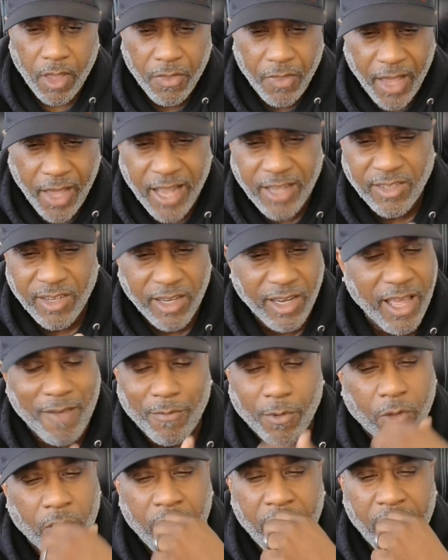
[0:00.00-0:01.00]
there's a
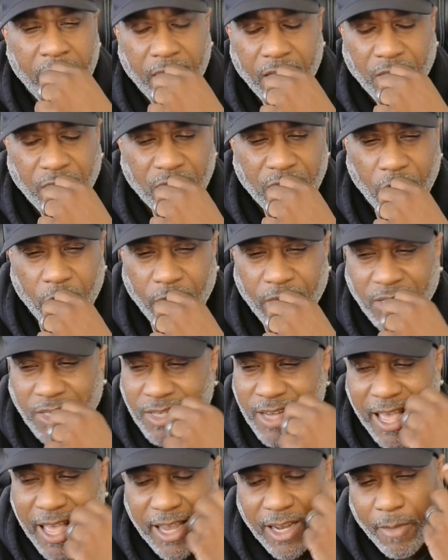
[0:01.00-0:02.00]
level. And so it's
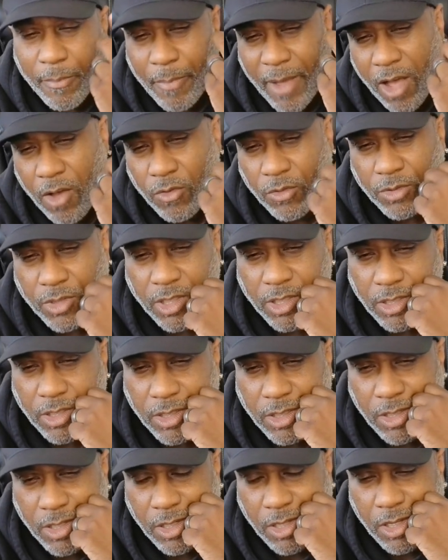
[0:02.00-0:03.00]
not about
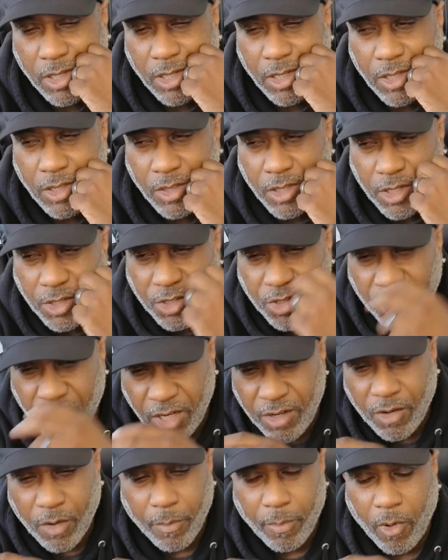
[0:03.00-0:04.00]
the
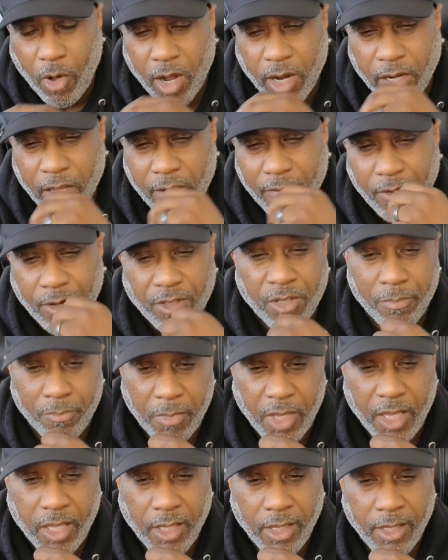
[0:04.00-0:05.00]
gender part of it to
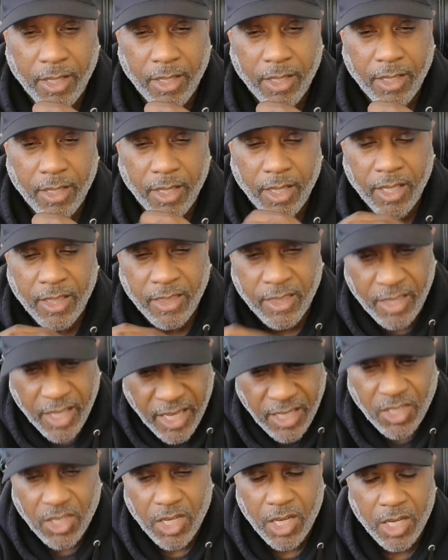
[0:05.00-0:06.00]
me. In
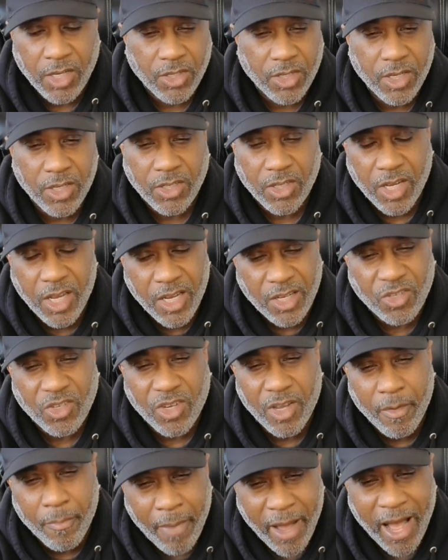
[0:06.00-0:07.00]
this instance, it's
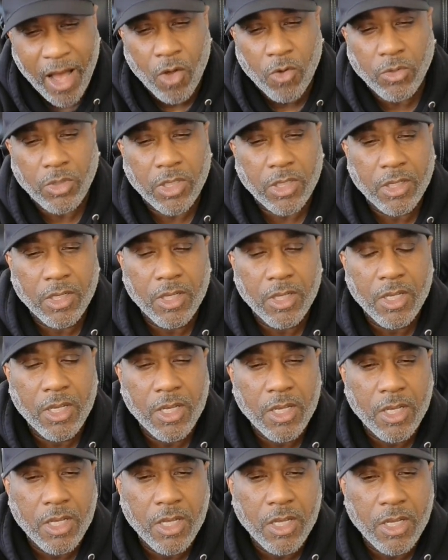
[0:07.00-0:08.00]
about
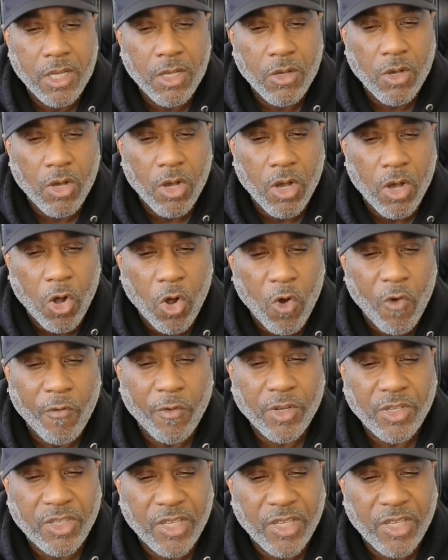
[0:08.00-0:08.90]
over